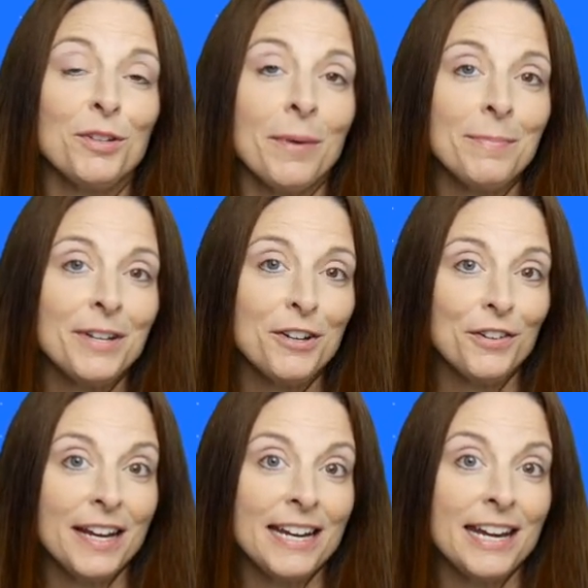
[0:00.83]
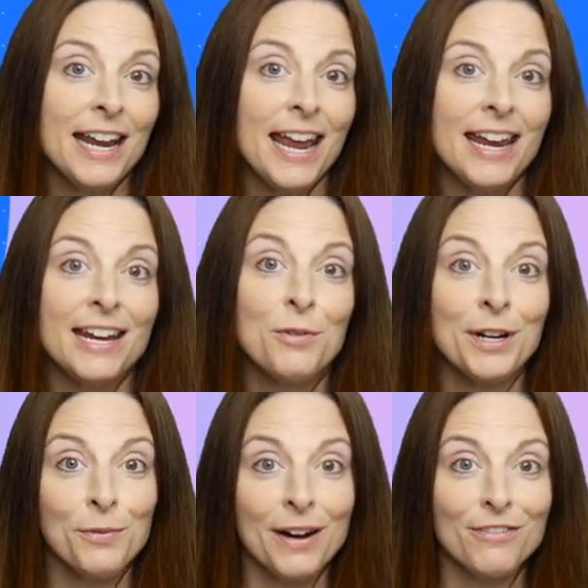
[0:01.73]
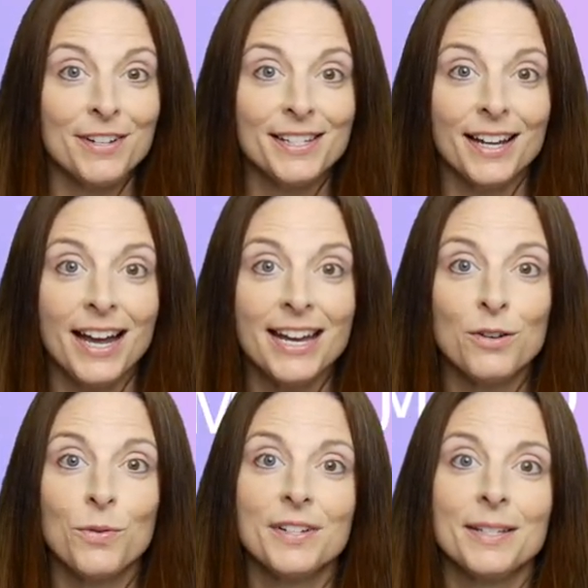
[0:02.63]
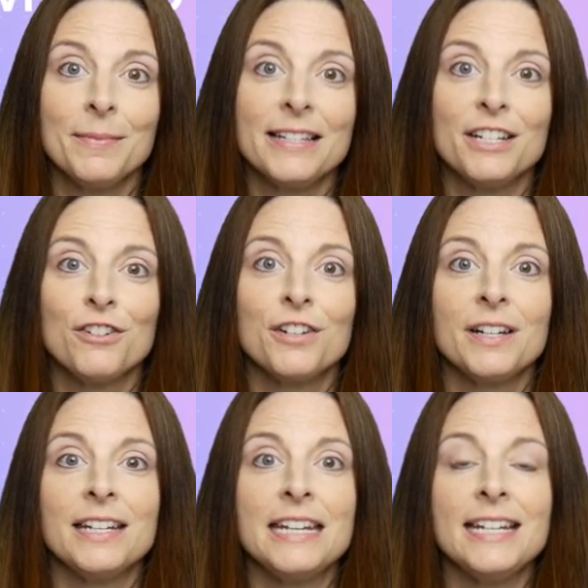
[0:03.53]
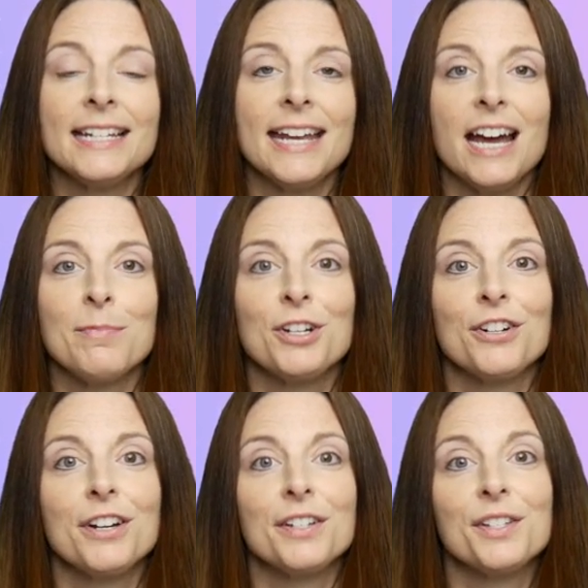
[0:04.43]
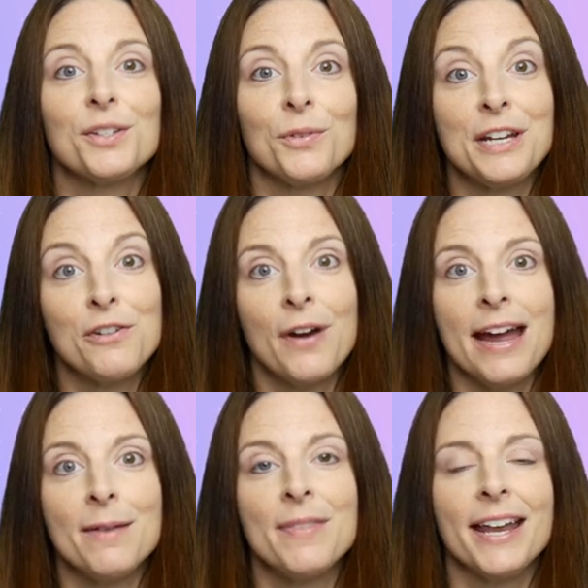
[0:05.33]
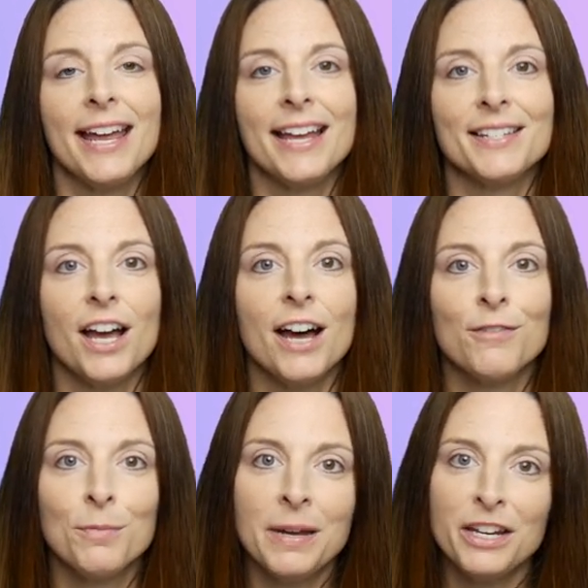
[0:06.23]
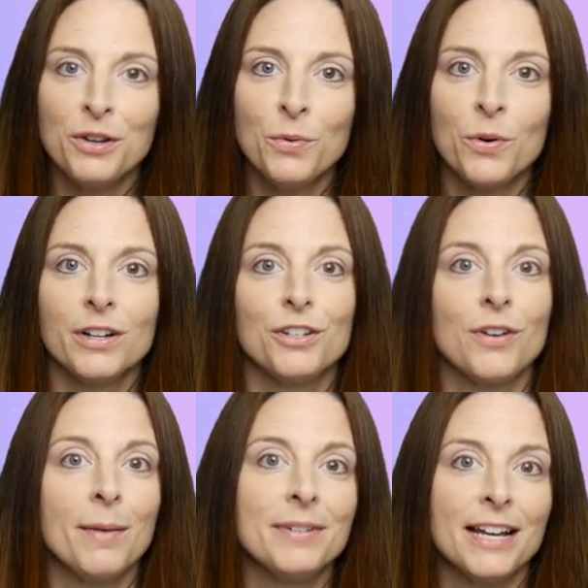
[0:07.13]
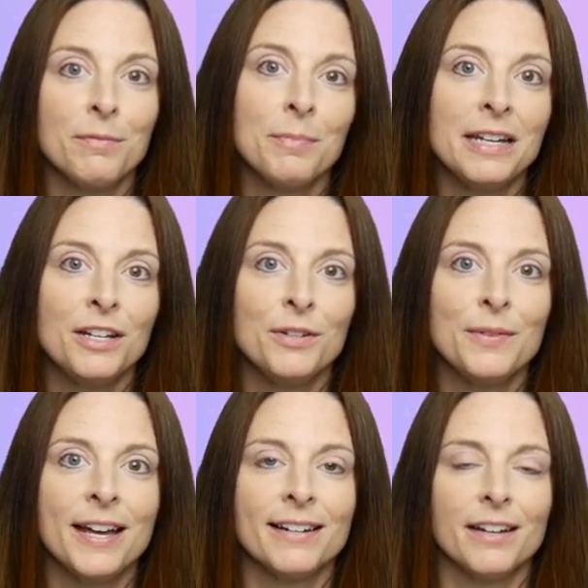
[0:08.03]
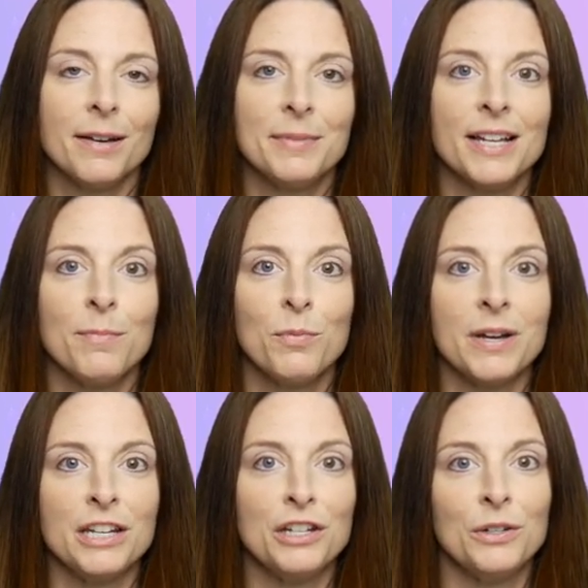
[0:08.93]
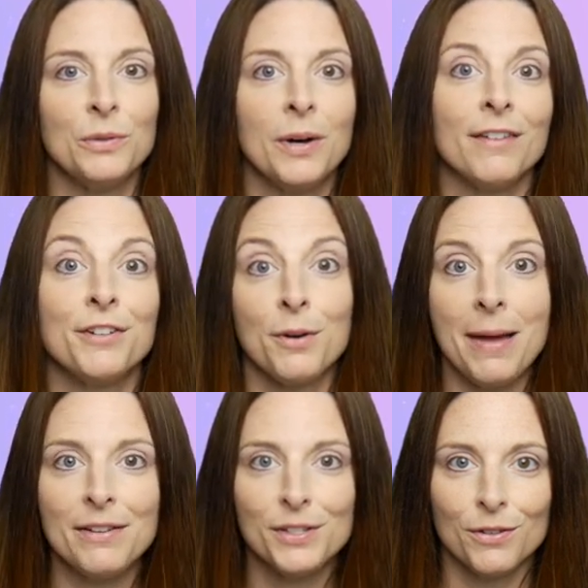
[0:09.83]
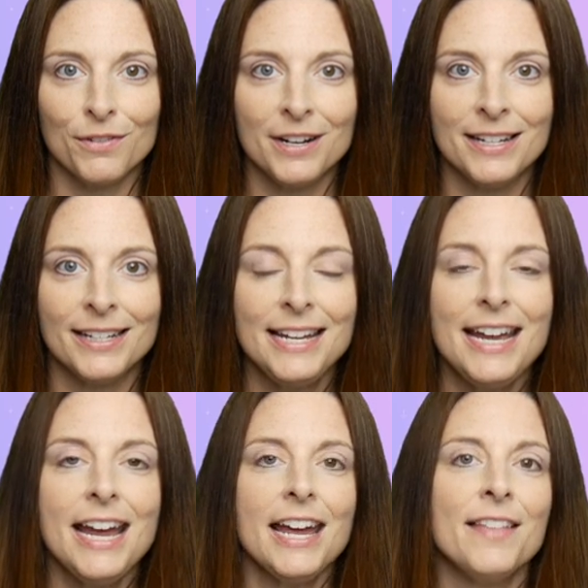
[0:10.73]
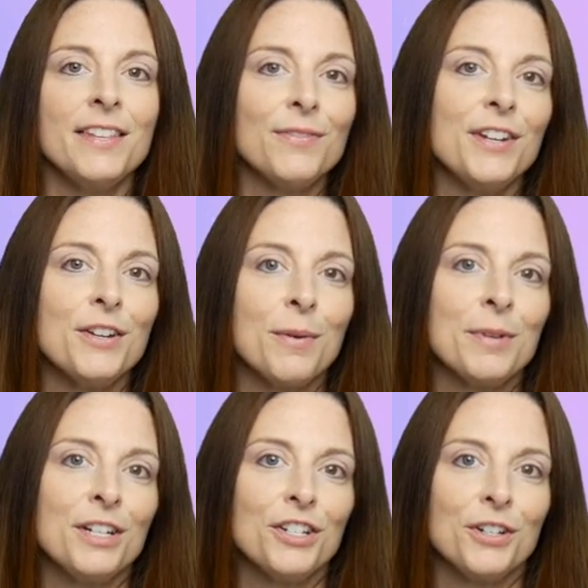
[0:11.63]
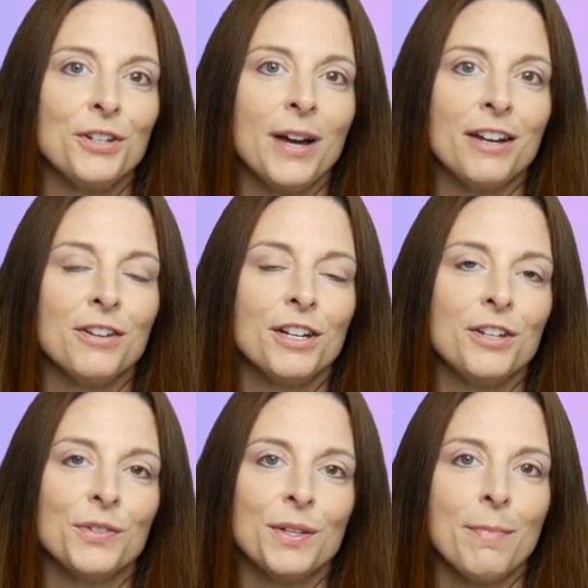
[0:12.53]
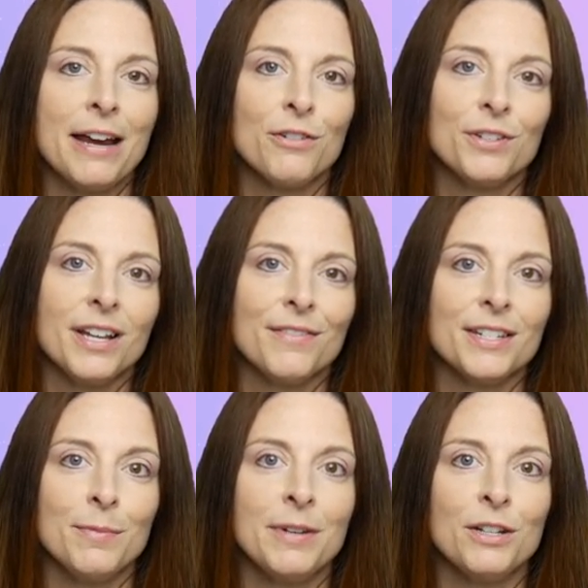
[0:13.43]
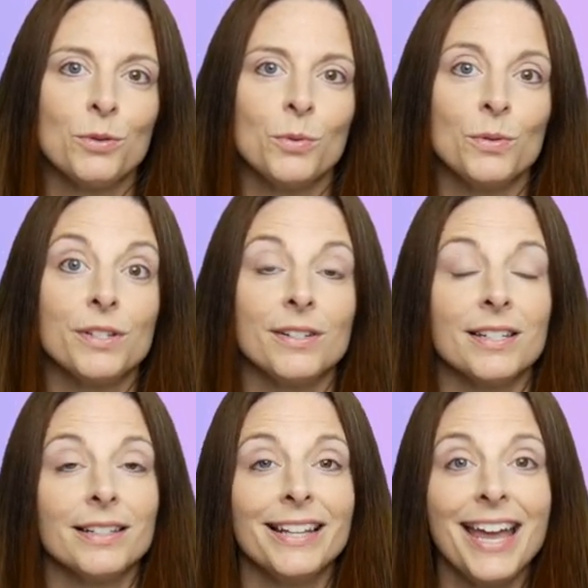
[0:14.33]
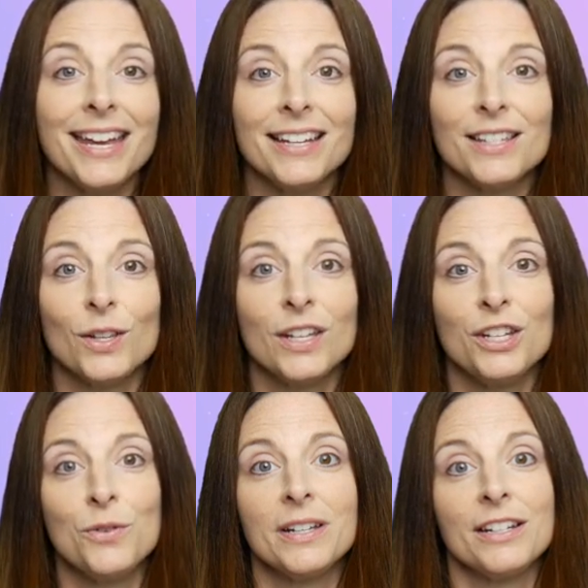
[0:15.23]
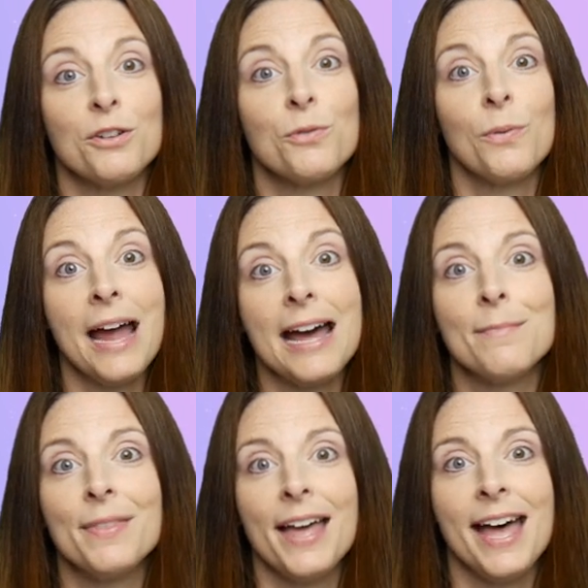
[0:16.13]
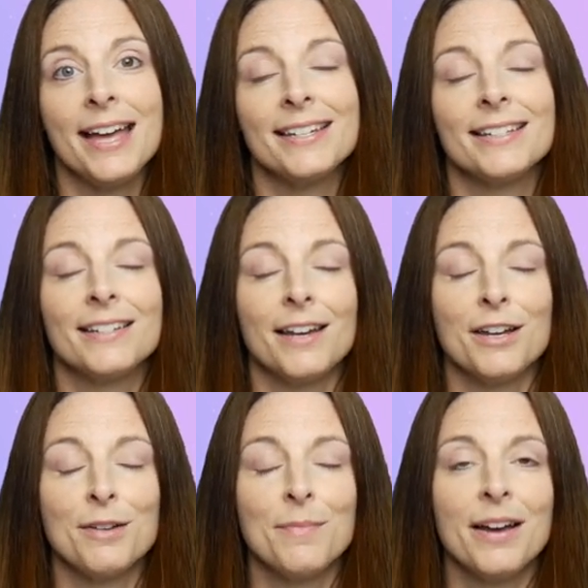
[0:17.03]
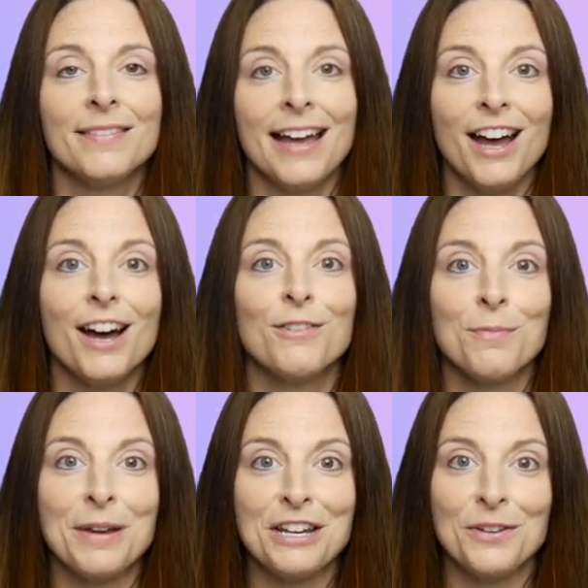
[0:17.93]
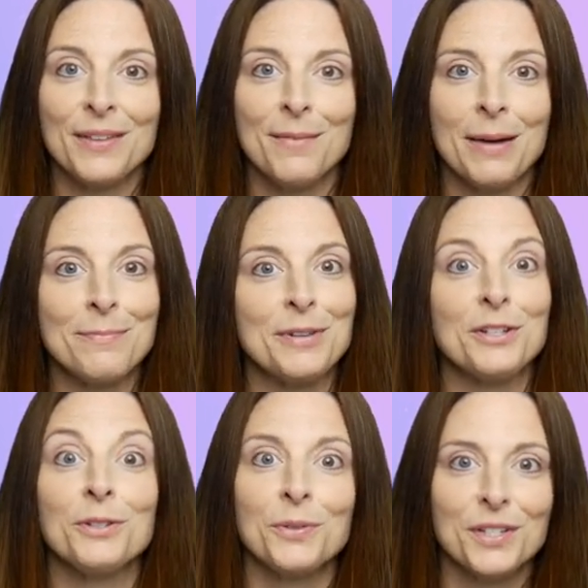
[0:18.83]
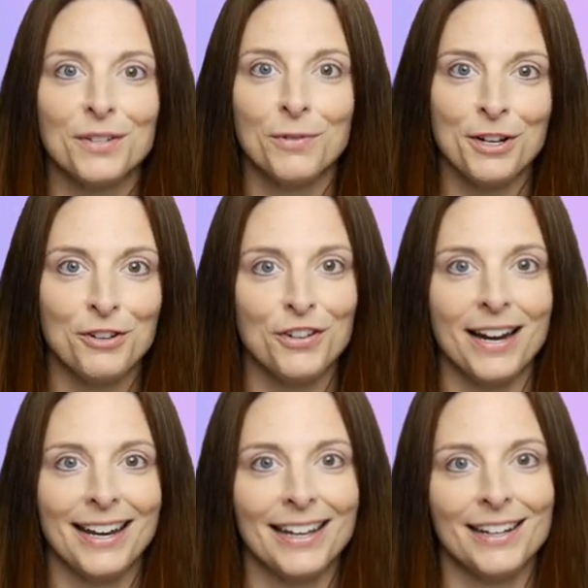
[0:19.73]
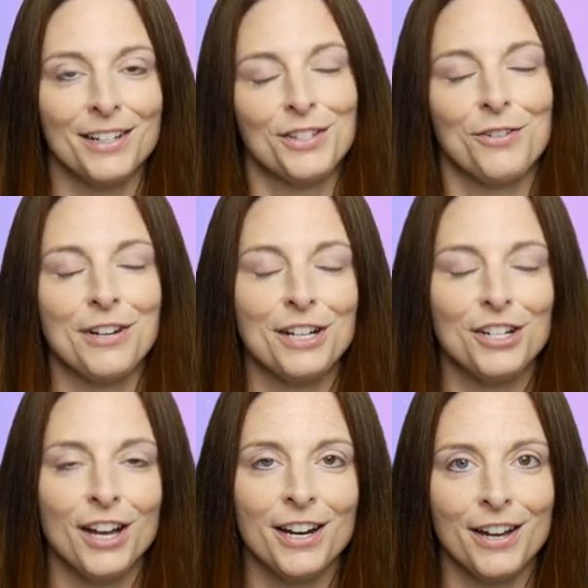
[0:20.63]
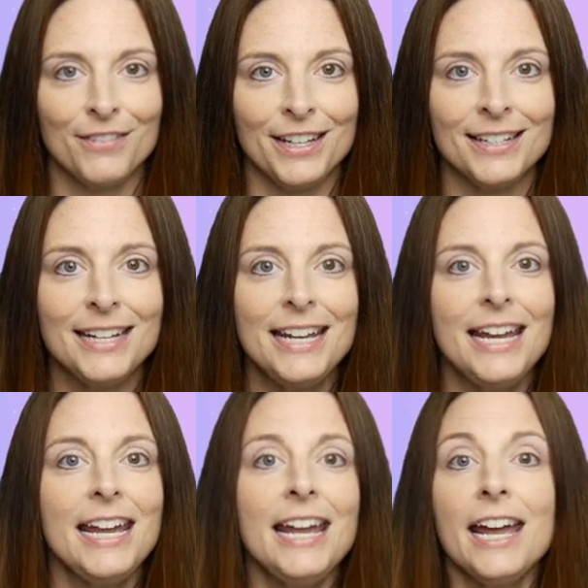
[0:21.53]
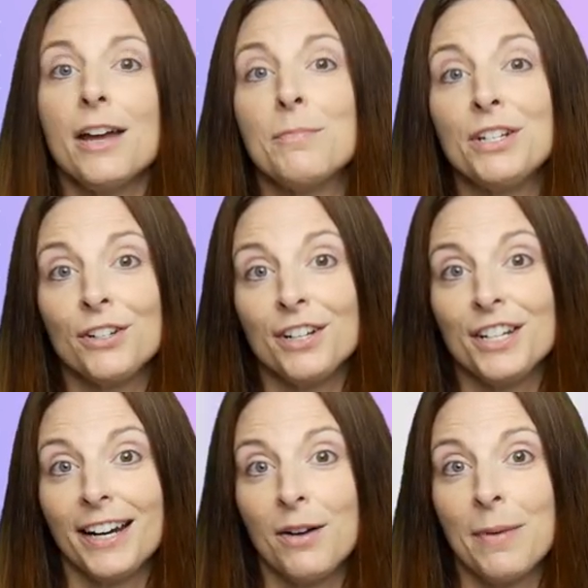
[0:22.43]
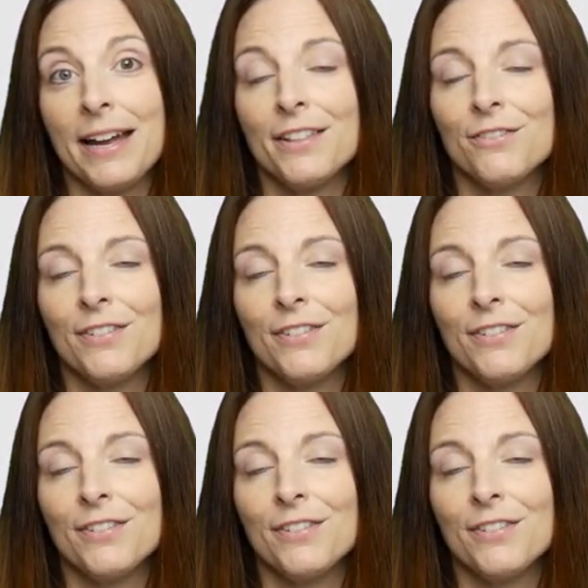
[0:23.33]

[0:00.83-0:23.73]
you might be creating a quick reference guide or something that you're going to need to capture a screen grab that has a hover menu or a drop down menu that comes up when you hover your mouse over it. In this video, I'm going to show you how you can use the Microsoft snipping tool to delay it so that you can grab that, um, that hover menu that might be elusive when you're trying to get a screenshot of it. Be sure to check out my other